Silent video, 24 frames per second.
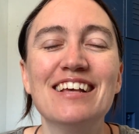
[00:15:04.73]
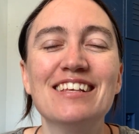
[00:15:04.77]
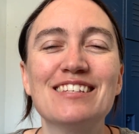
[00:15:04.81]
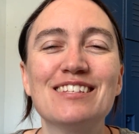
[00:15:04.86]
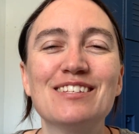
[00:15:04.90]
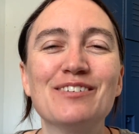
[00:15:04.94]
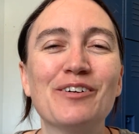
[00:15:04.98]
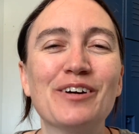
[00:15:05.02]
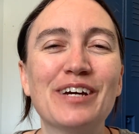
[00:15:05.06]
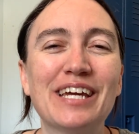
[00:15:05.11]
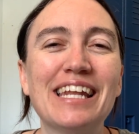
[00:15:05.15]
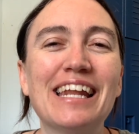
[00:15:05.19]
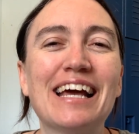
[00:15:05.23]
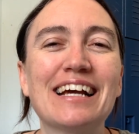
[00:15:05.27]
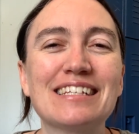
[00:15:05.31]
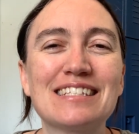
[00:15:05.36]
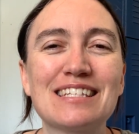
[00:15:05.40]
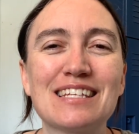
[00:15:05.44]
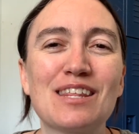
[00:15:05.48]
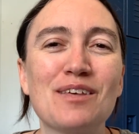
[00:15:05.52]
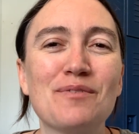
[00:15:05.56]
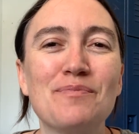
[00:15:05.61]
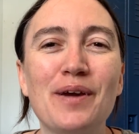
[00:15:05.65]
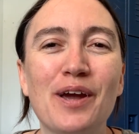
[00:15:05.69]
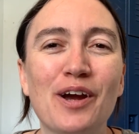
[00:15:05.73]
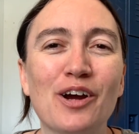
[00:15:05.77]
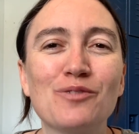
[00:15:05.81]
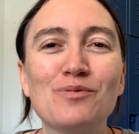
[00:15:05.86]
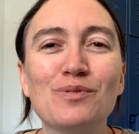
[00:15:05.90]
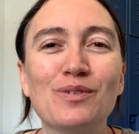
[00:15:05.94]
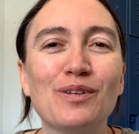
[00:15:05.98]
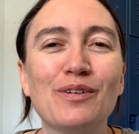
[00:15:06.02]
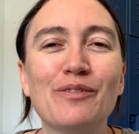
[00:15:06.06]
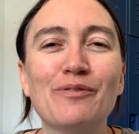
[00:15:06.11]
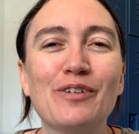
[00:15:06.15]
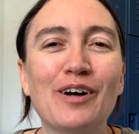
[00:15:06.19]
So it connects to the
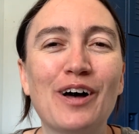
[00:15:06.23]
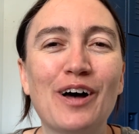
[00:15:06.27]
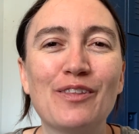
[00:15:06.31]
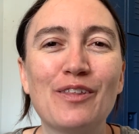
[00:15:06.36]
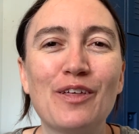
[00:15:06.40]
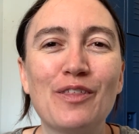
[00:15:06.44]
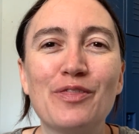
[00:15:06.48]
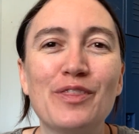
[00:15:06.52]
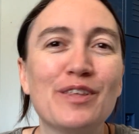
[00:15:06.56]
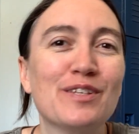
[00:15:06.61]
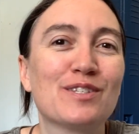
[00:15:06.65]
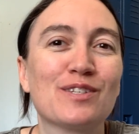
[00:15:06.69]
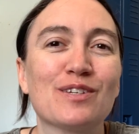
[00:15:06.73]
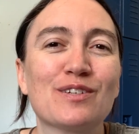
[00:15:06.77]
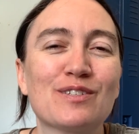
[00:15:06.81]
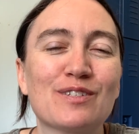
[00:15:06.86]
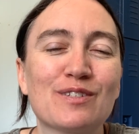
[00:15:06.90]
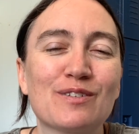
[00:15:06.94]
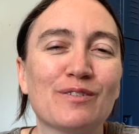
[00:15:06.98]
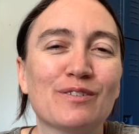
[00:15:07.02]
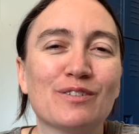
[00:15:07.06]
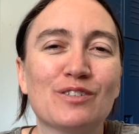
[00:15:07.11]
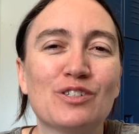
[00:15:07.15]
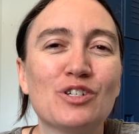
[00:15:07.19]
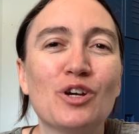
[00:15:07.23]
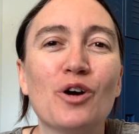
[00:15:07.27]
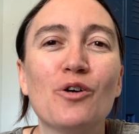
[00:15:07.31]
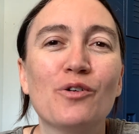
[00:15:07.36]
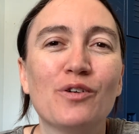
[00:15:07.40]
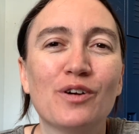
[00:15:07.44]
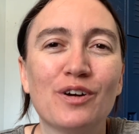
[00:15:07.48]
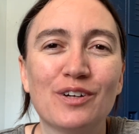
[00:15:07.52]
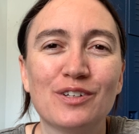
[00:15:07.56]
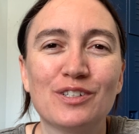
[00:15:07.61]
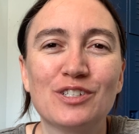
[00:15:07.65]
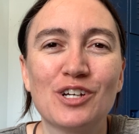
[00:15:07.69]
parable of how the thistles will
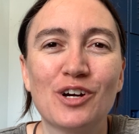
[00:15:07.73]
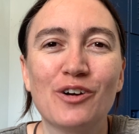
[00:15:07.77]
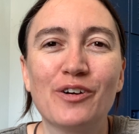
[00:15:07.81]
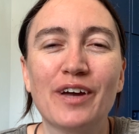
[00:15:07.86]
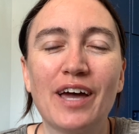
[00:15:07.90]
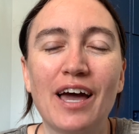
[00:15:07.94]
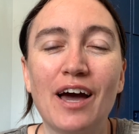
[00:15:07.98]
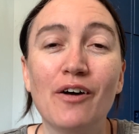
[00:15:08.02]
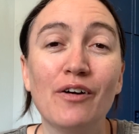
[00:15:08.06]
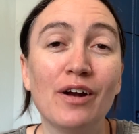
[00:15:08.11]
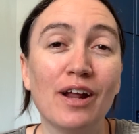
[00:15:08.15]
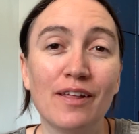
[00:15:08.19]
choke out,